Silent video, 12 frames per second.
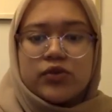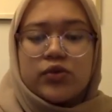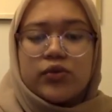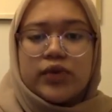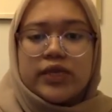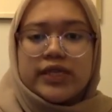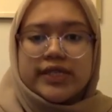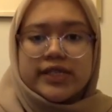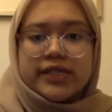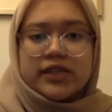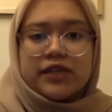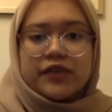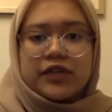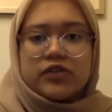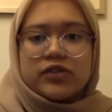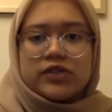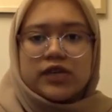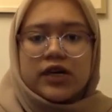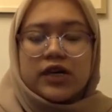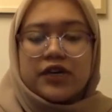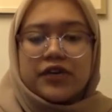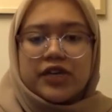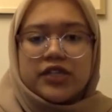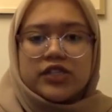when the data values are
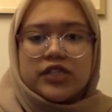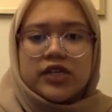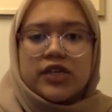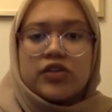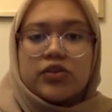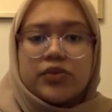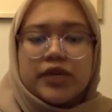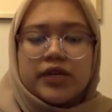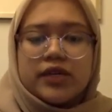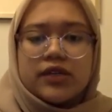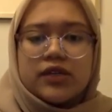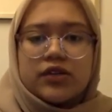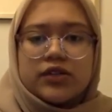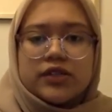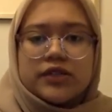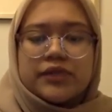arranged in numerical order.